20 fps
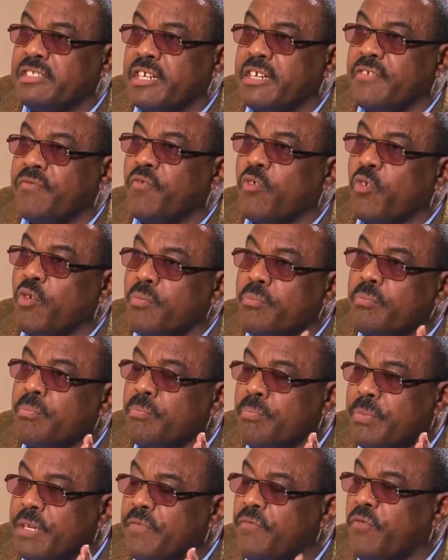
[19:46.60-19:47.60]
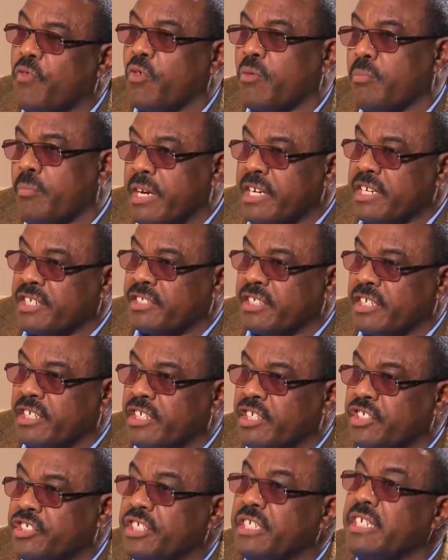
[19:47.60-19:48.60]
the reform before my
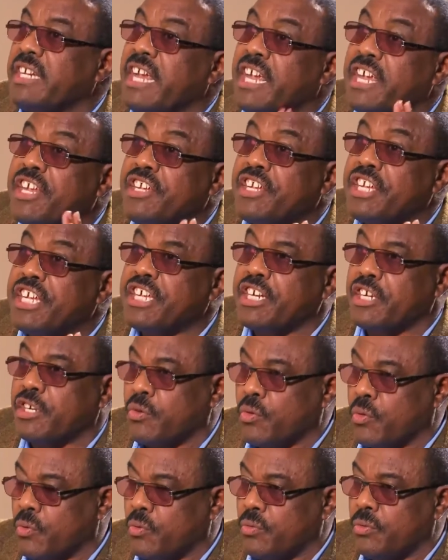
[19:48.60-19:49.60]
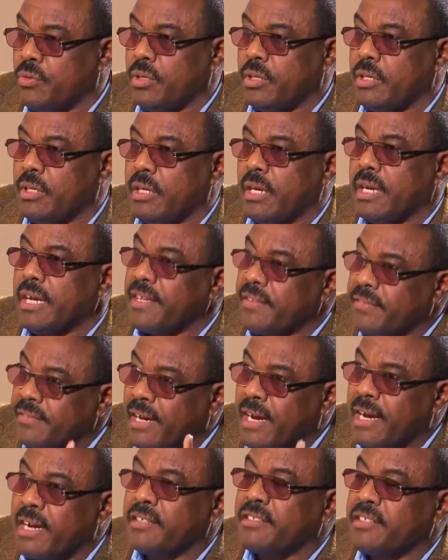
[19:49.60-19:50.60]
resignation a year ago. And
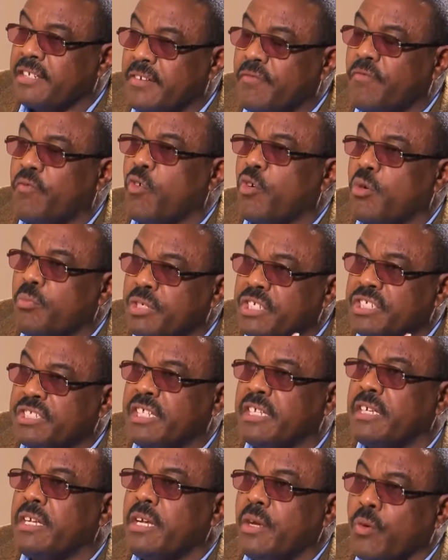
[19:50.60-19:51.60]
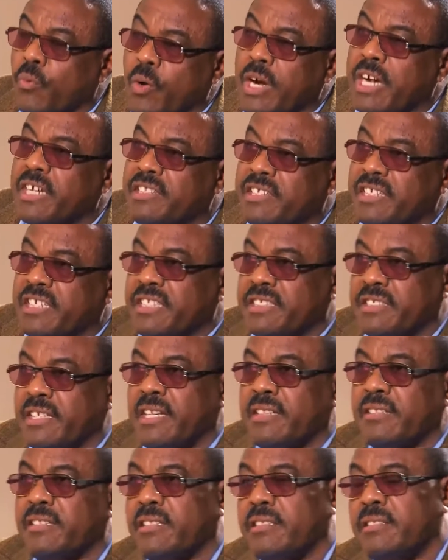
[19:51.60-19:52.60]
that reform is what
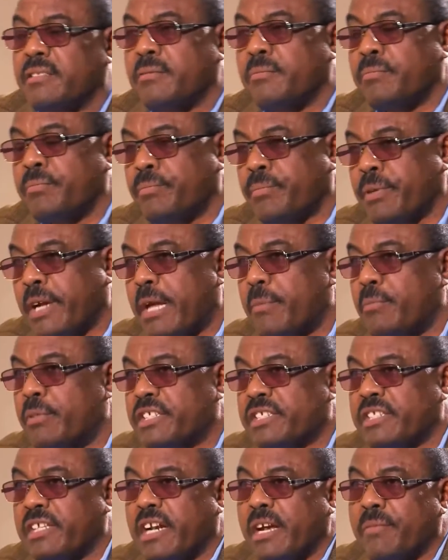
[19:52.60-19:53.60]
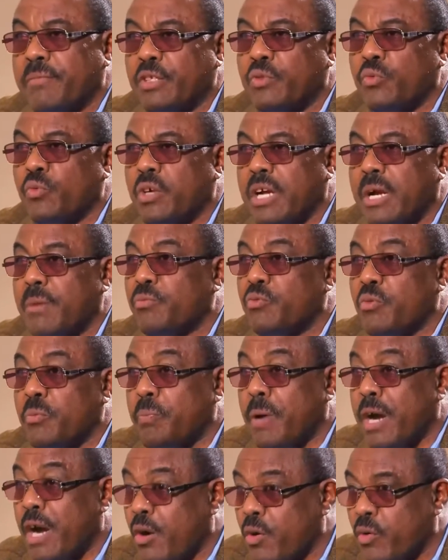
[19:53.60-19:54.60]
resulted Prime Minister Abiy to come to
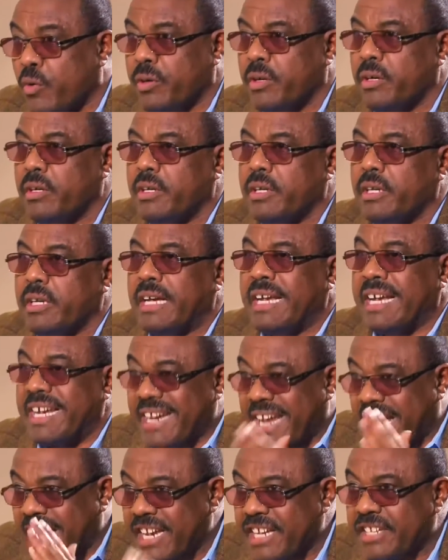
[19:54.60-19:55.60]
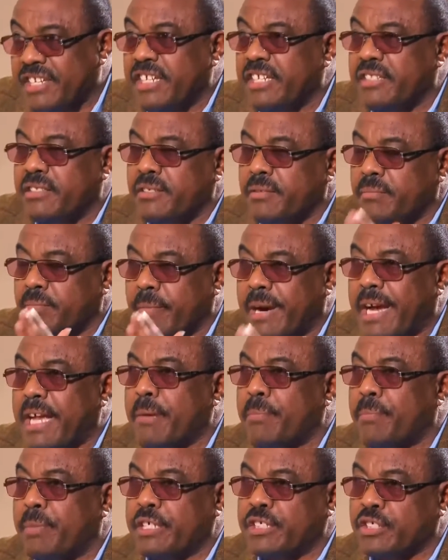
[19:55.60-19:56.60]
power. Hundreds of people
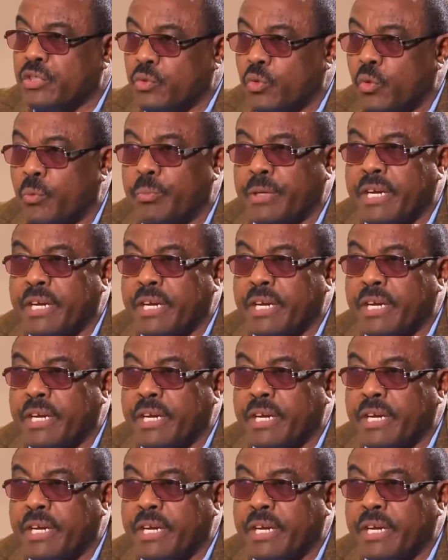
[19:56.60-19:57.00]
were killed.